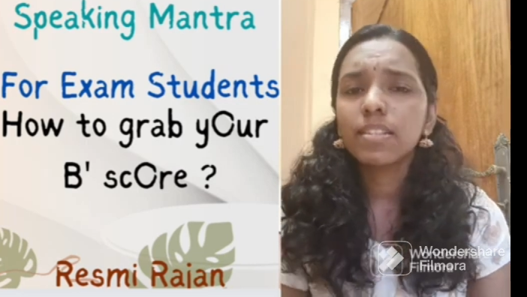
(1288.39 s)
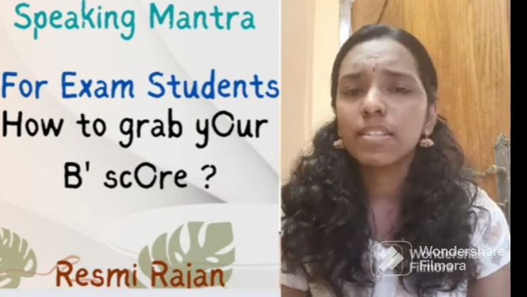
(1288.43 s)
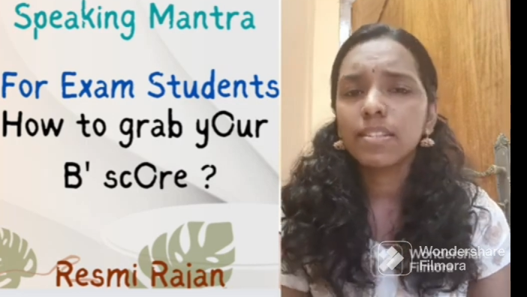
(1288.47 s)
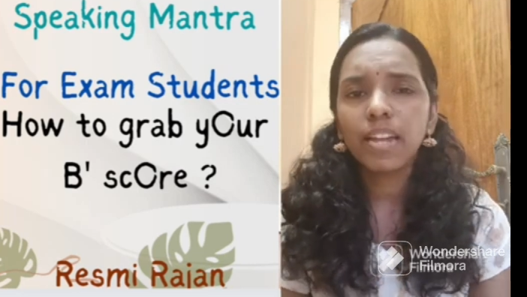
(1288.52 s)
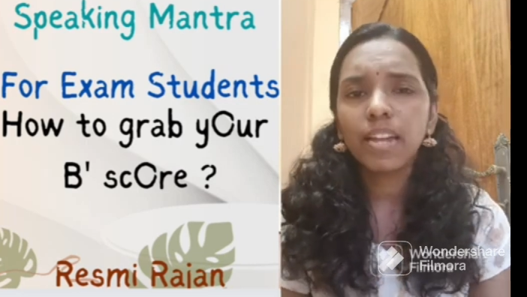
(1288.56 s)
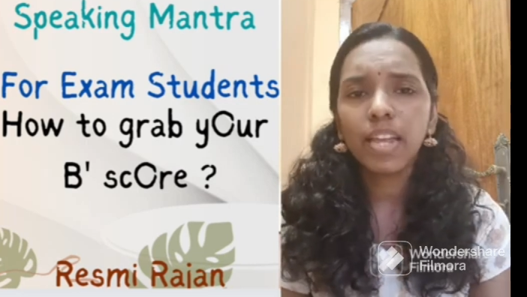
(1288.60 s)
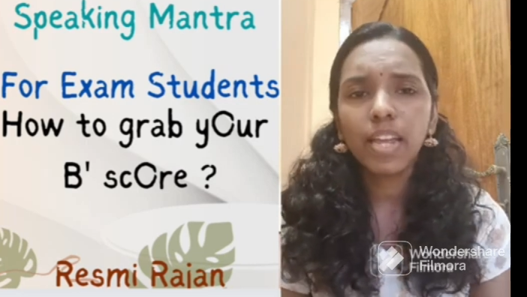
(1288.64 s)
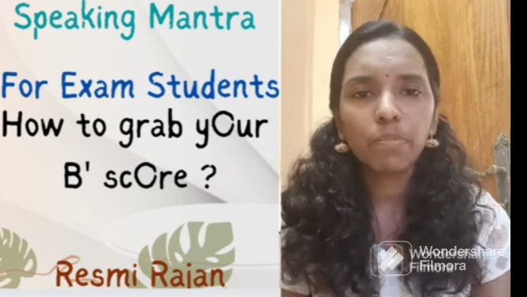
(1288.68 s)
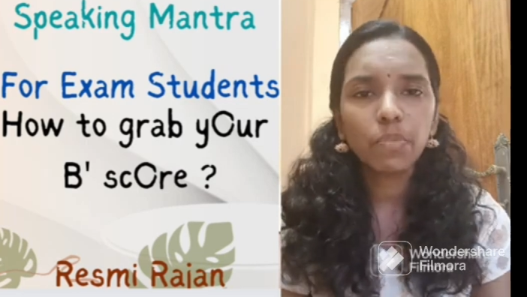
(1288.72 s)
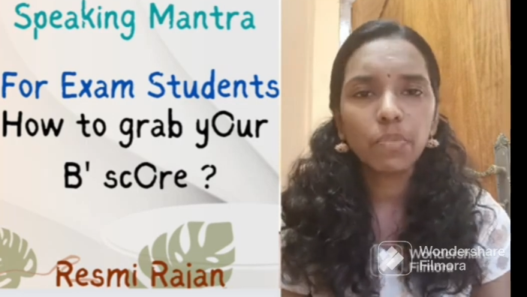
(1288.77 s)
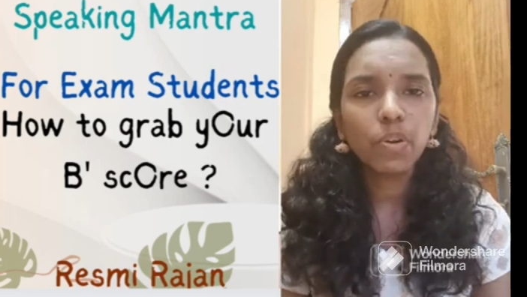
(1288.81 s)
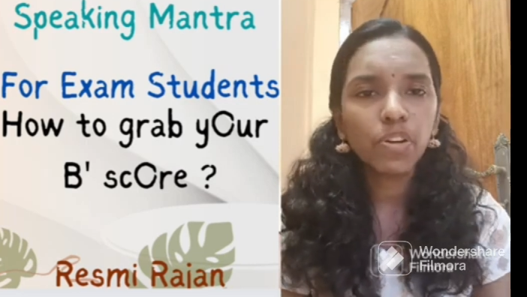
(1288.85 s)

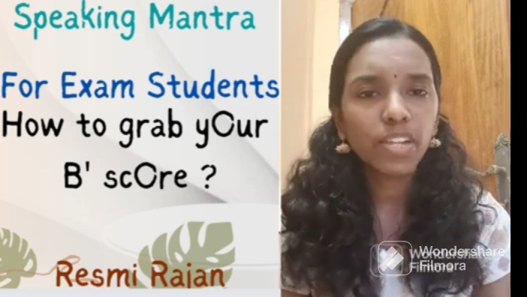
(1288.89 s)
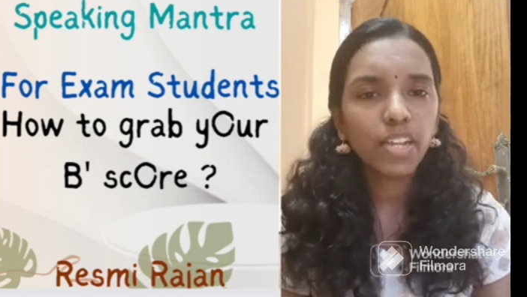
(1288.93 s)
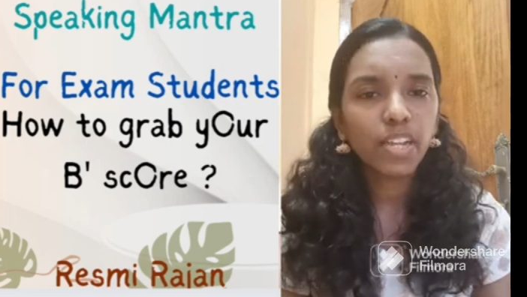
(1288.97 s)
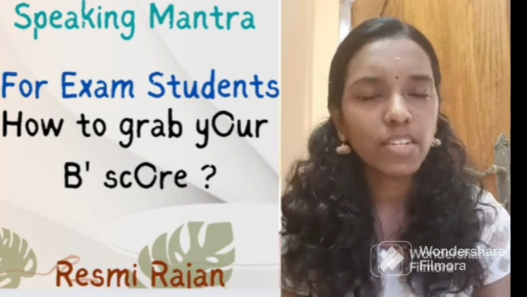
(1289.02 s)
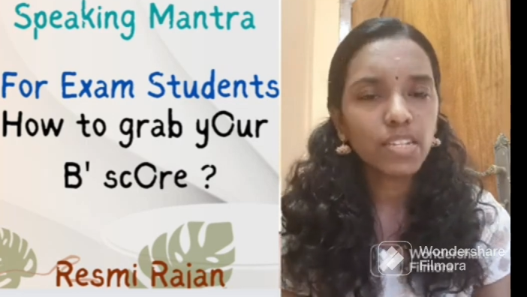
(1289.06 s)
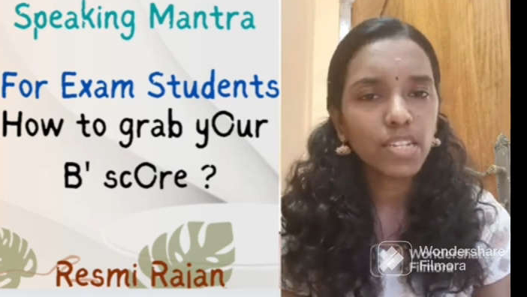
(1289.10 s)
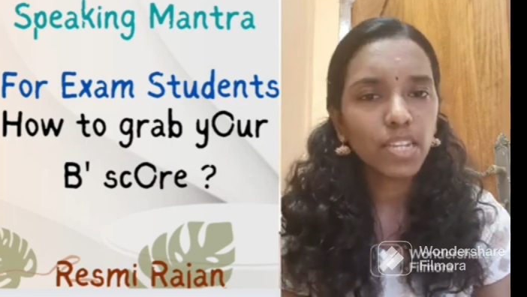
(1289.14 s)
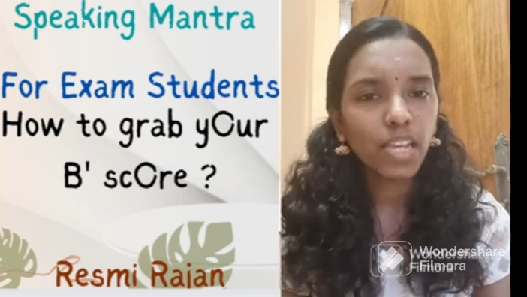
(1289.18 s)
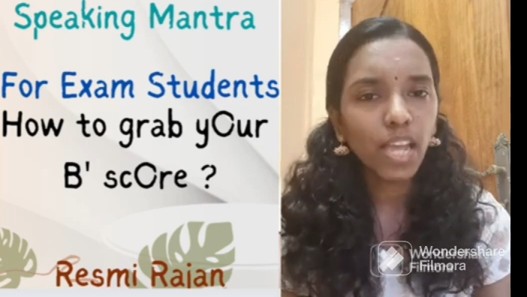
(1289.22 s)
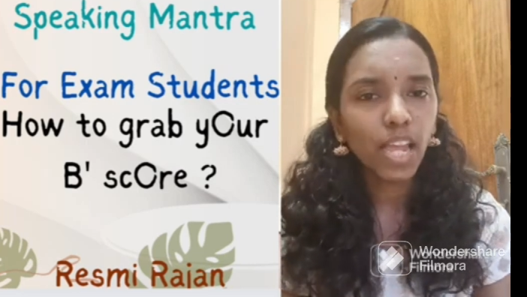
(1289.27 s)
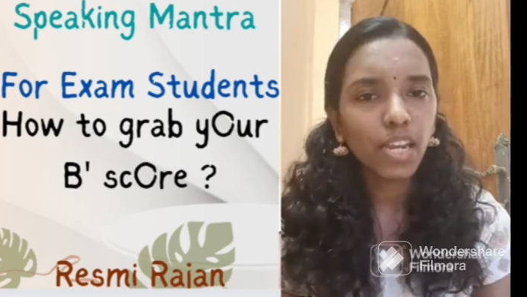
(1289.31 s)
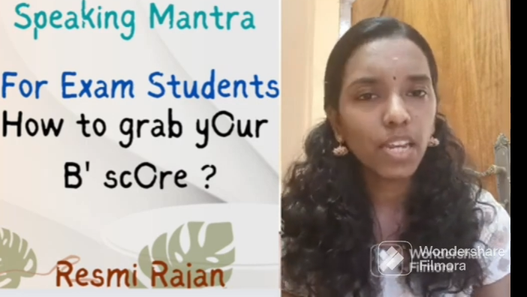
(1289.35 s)
sister, I am not
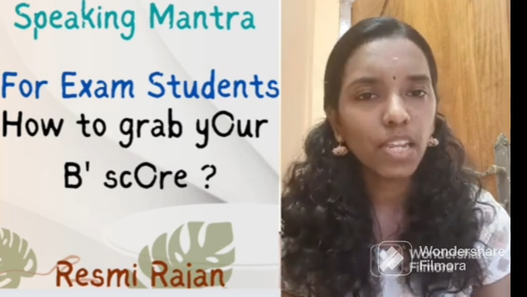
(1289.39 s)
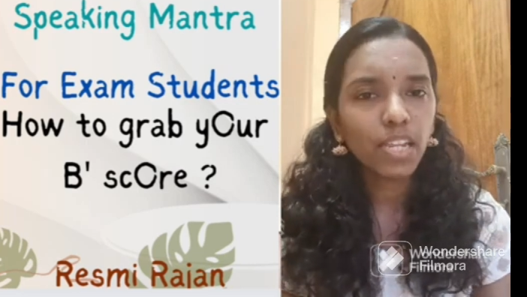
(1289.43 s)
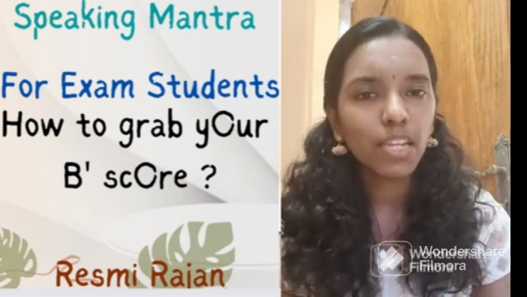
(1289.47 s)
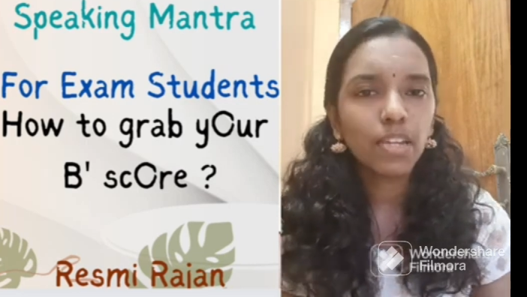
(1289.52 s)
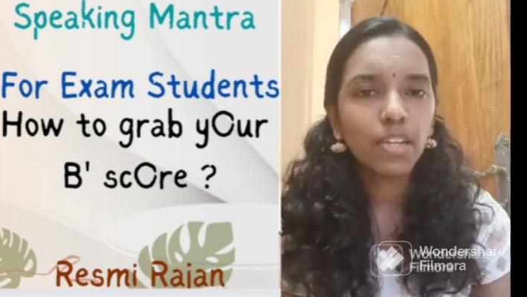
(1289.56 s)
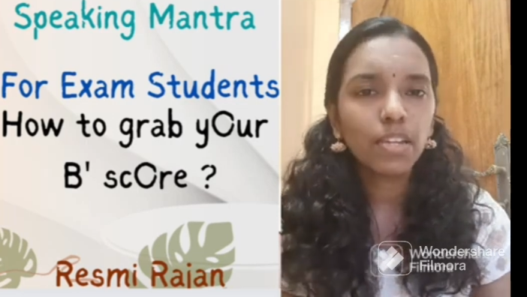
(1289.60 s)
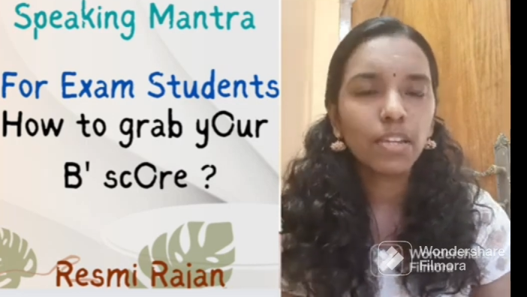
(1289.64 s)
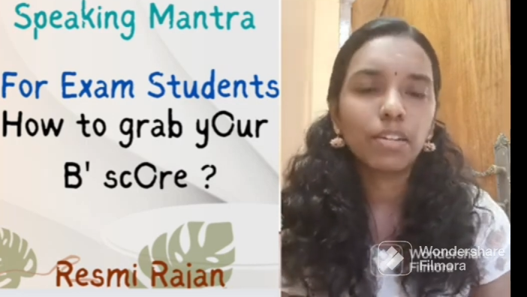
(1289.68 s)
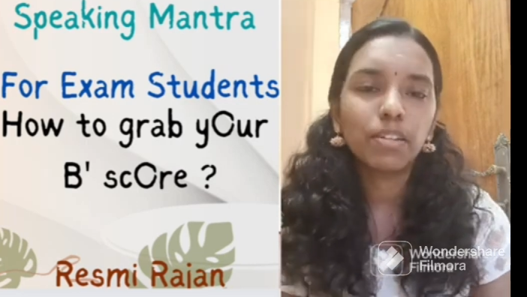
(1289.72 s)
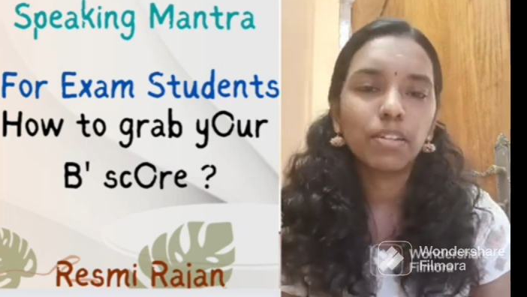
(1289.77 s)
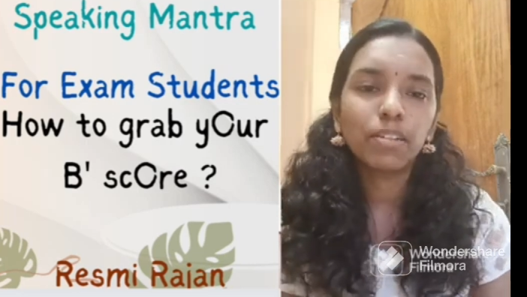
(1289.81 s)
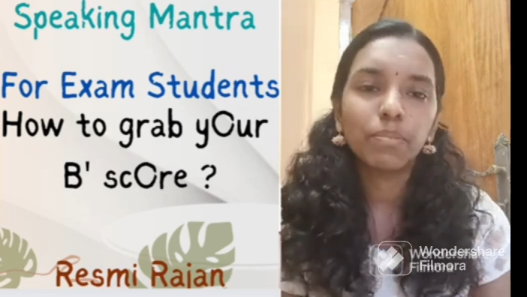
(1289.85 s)
getting any